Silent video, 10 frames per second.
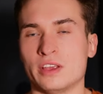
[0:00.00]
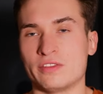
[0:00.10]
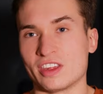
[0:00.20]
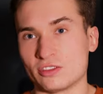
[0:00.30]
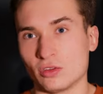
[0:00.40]
if
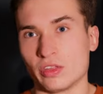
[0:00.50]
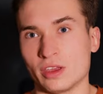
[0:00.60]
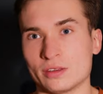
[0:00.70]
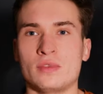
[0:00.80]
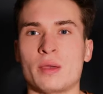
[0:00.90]
that's your
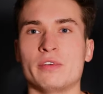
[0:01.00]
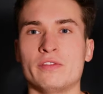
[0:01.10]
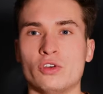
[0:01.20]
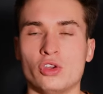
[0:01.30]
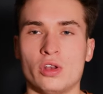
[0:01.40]
thing. And
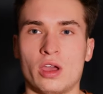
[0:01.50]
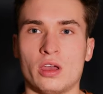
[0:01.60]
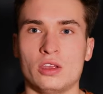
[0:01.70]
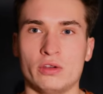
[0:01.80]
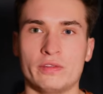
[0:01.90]
before you
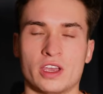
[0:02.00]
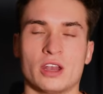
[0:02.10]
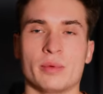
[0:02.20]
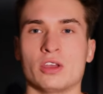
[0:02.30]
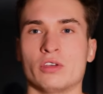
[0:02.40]
know it, you'll forget
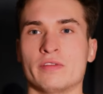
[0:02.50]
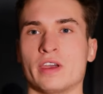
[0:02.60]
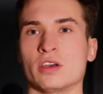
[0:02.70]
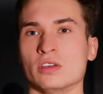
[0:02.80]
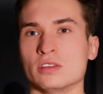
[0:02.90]
about your
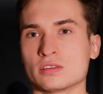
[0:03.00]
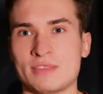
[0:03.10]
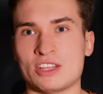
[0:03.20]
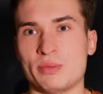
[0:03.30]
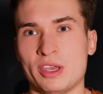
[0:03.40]
failures.
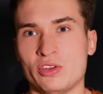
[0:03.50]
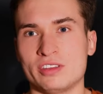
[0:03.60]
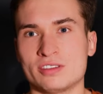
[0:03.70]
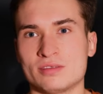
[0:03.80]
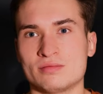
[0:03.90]
And to be
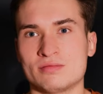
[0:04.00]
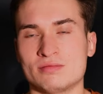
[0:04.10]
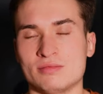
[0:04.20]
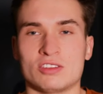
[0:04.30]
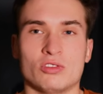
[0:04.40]
honest,
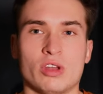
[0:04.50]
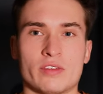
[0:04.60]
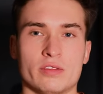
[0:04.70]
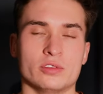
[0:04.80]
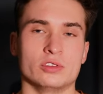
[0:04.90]
that's all I've
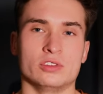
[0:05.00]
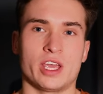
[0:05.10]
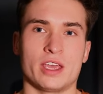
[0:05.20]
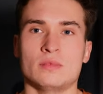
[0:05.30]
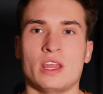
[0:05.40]
got for
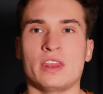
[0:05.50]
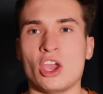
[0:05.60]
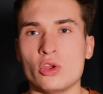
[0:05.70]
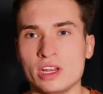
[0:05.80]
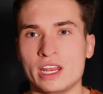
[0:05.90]
today. And
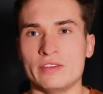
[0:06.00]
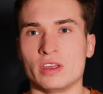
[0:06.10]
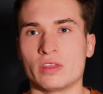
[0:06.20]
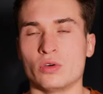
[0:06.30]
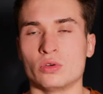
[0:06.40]
the only
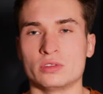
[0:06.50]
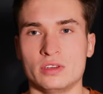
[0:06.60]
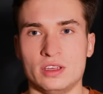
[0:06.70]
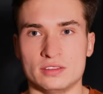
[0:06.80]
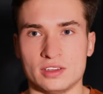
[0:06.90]
leaving thought
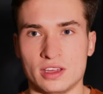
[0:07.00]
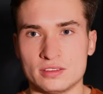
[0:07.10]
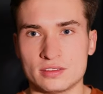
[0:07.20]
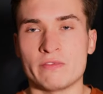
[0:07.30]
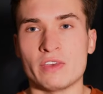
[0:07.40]
is
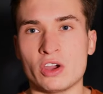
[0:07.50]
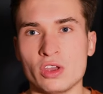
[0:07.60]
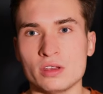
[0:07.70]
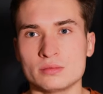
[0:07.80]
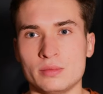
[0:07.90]
this.
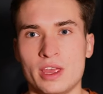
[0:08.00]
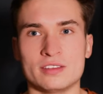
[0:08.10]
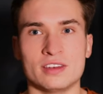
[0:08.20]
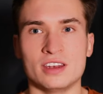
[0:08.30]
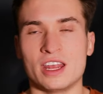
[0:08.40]
Failure
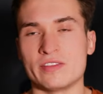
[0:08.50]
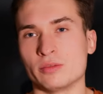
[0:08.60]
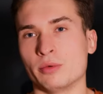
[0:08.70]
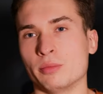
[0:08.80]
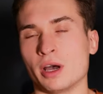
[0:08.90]
is an
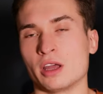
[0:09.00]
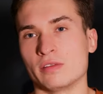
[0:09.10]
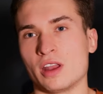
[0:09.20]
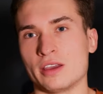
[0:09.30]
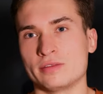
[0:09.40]
inevitable part
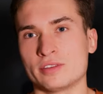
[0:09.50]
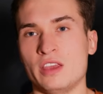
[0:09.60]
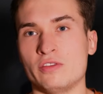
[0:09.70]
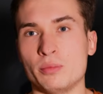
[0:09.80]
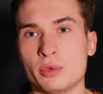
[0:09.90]
of life.
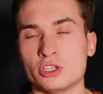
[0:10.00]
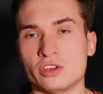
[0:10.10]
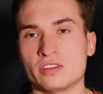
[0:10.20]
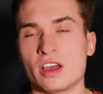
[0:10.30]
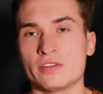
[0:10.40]
If you push
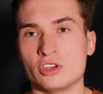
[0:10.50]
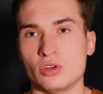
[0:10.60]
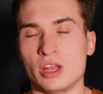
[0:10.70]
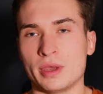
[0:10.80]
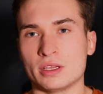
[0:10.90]
yourself to
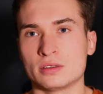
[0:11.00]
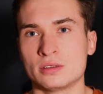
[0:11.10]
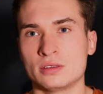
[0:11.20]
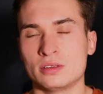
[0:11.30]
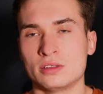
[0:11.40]
your limit,
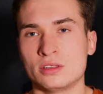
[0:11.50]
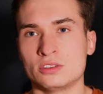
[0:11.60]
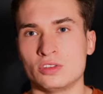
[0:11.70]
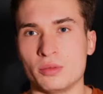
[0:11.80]
to